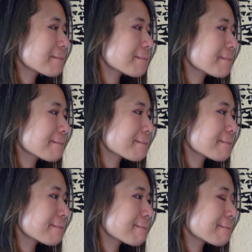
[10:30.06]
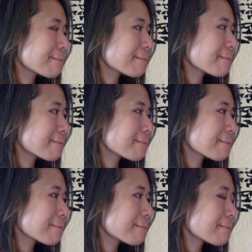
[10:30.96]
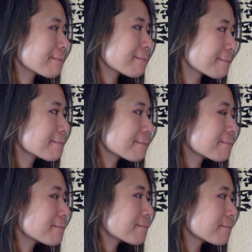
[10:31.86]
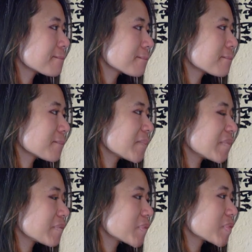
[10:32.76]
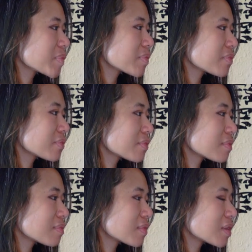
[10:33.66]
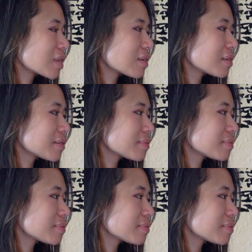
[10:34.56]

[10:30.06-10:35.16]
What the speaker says: (silent)